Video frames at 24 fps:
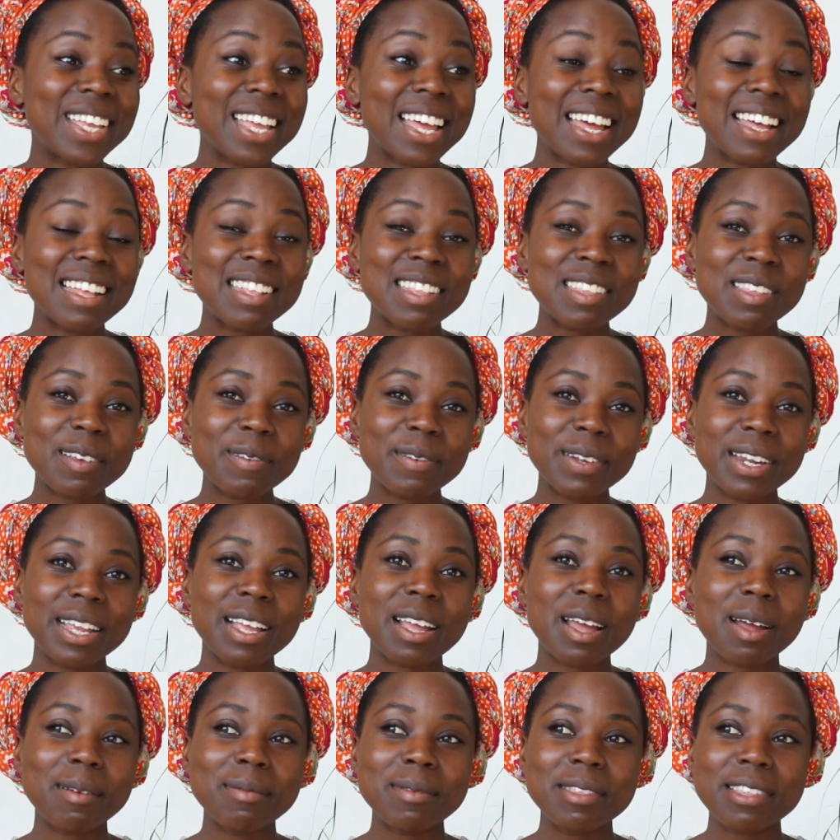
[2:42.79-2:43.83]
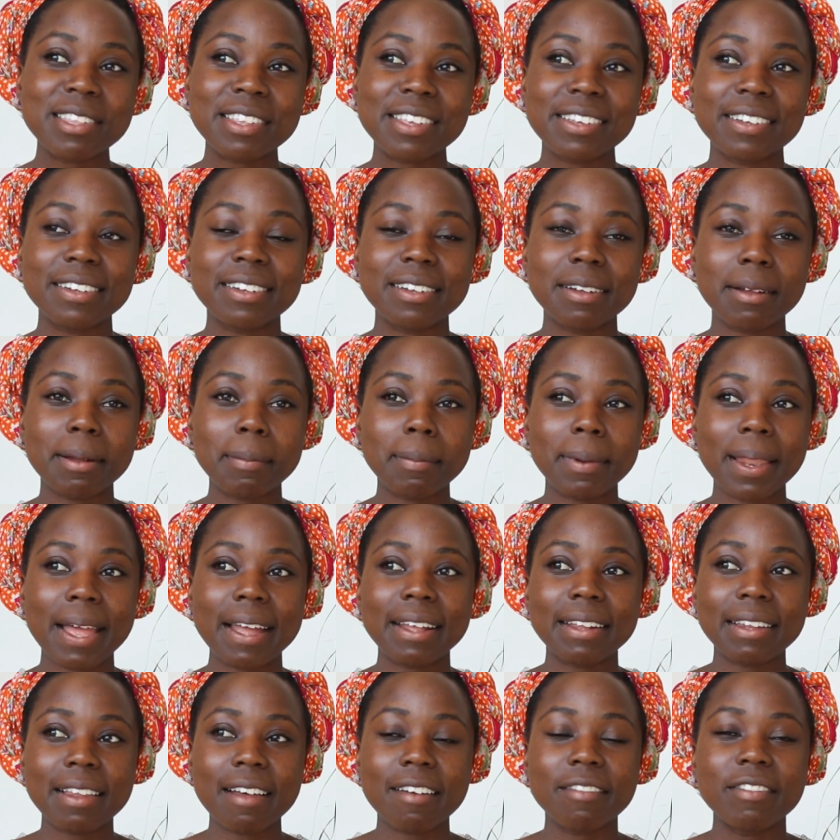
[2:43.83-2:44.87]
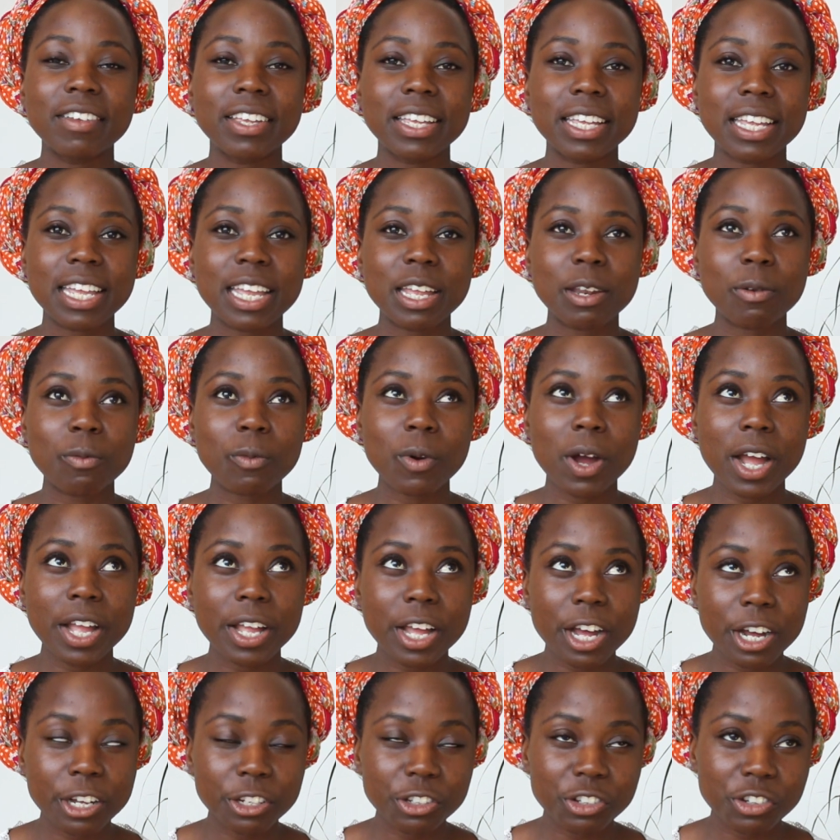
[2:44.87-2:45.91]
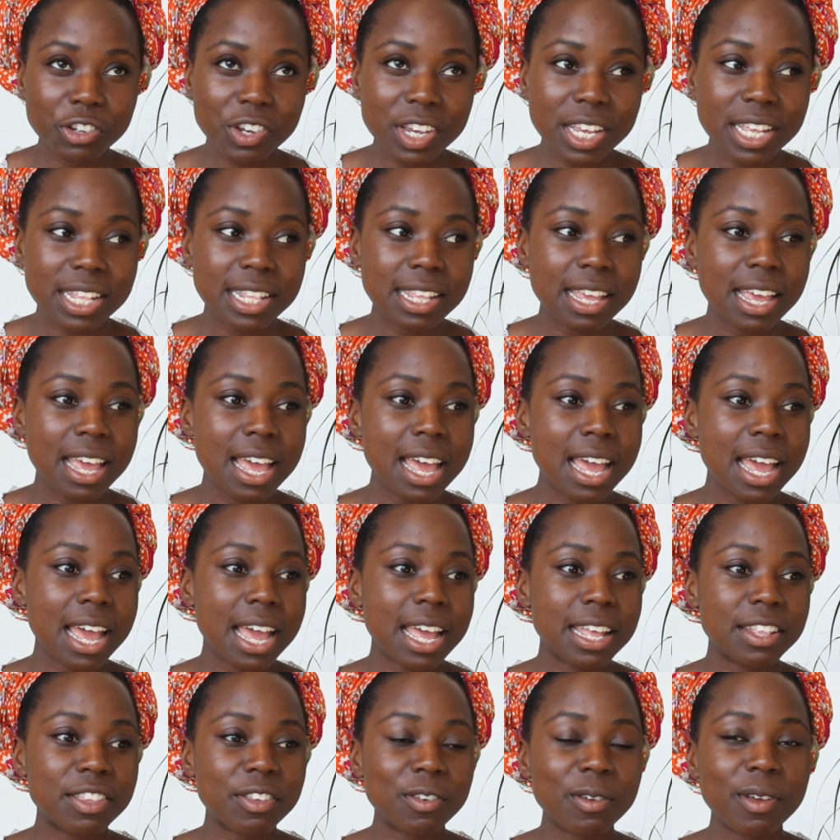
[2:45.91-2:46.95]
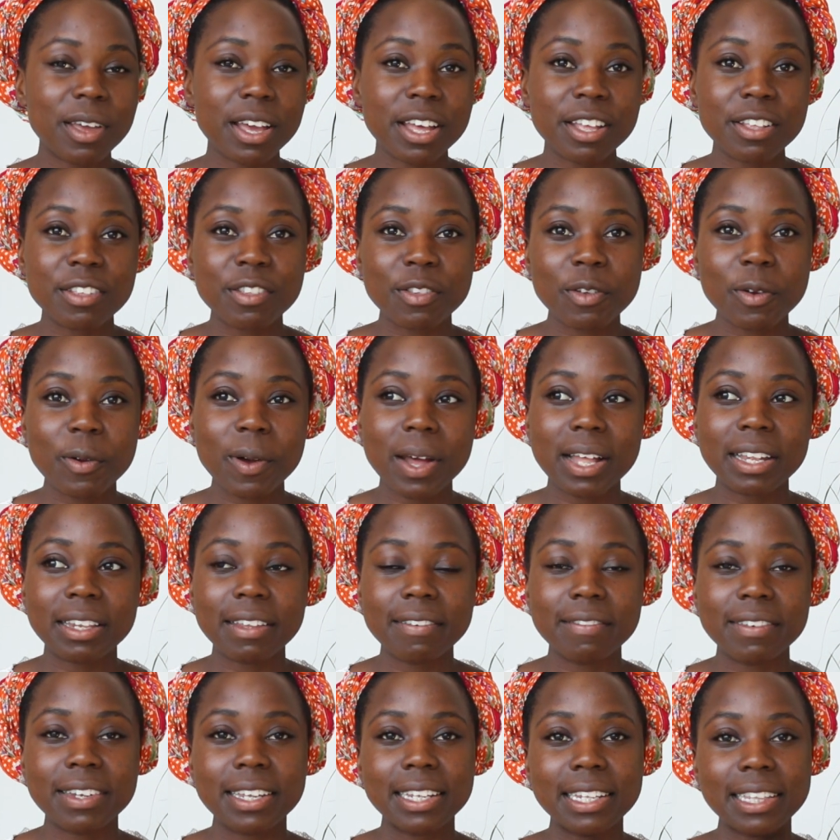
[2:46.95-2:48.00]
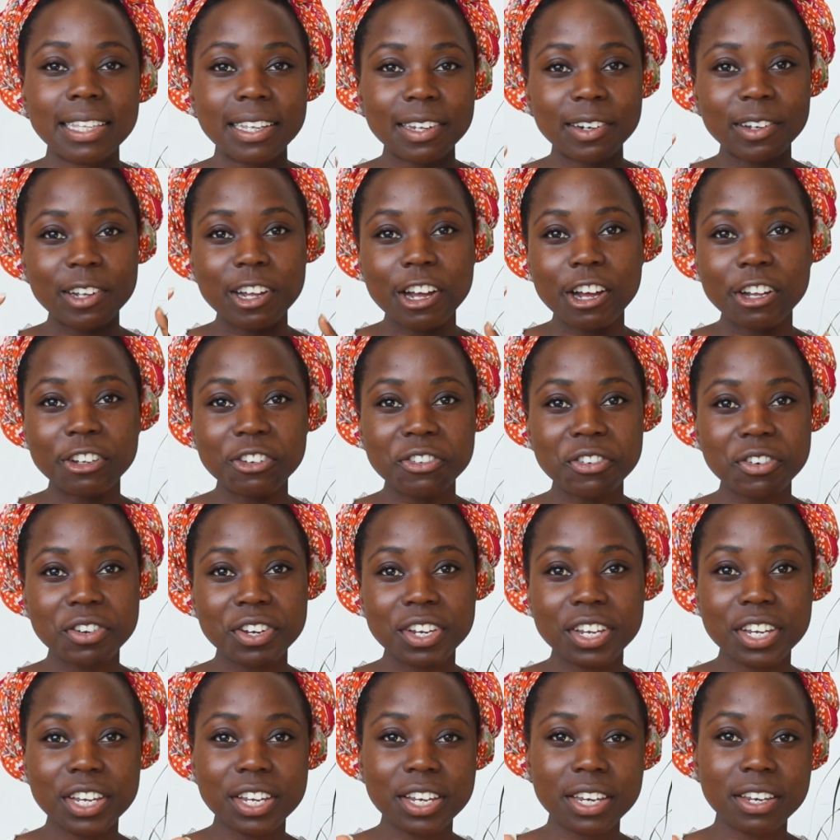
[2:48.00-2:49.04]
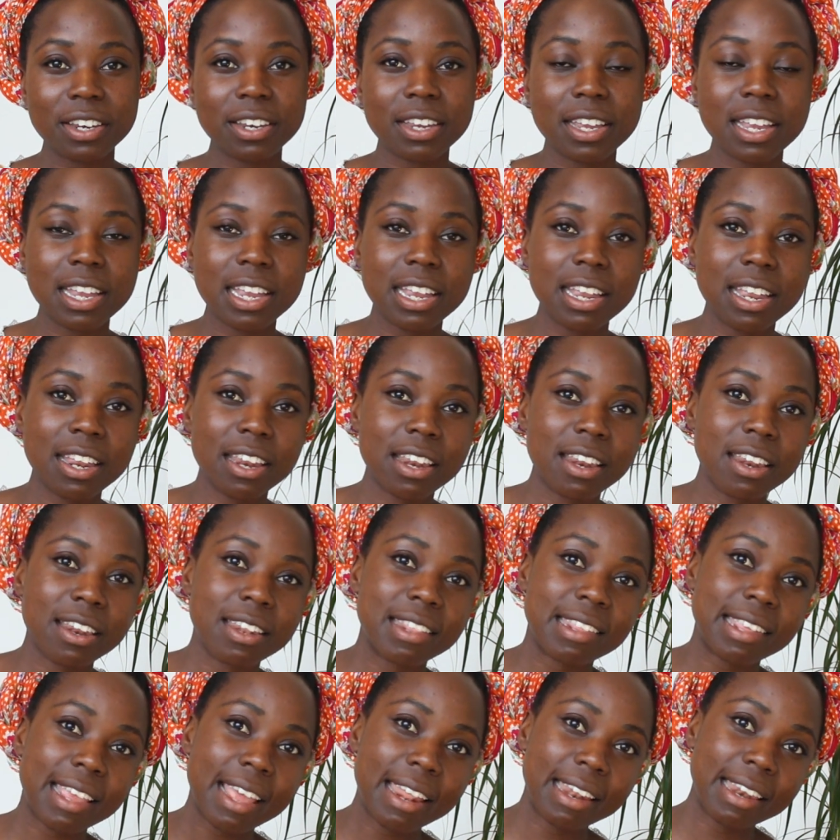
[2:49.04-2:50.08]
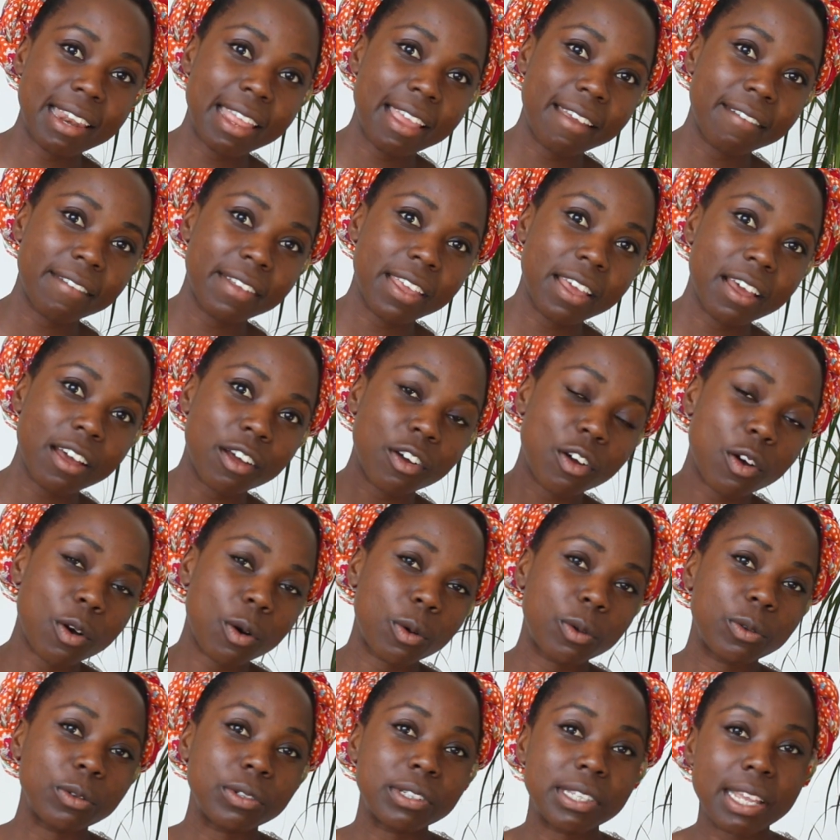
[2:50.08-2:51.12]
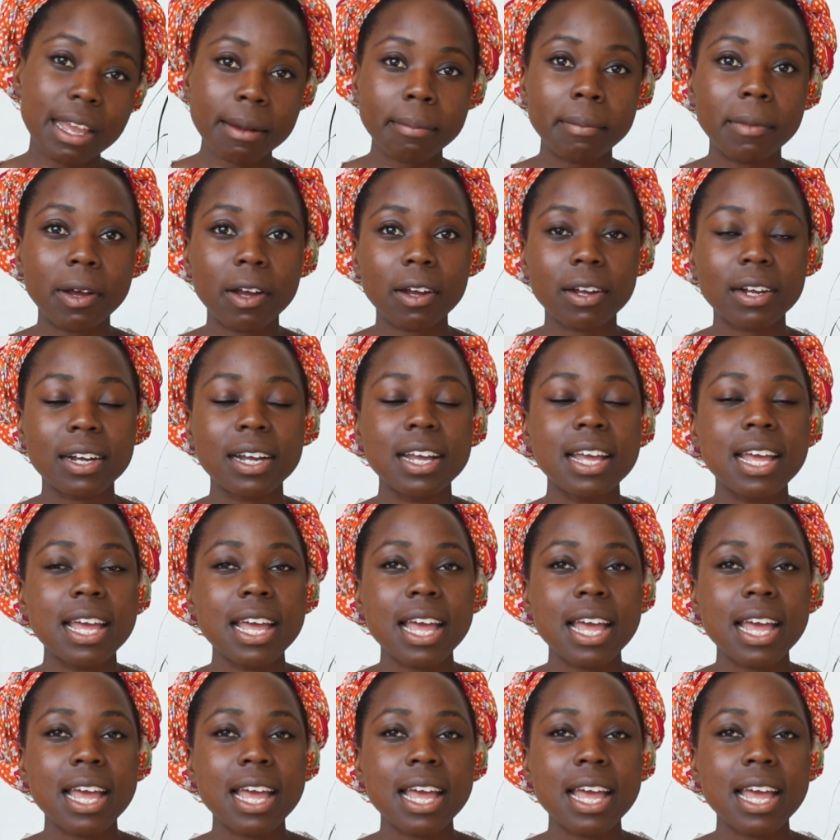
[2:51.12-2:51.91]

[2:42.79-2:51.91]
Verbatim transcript: but yeah, so when it comes to black loving in white countries, as you guys know, I live in a little country in Scandinavia called Denmark.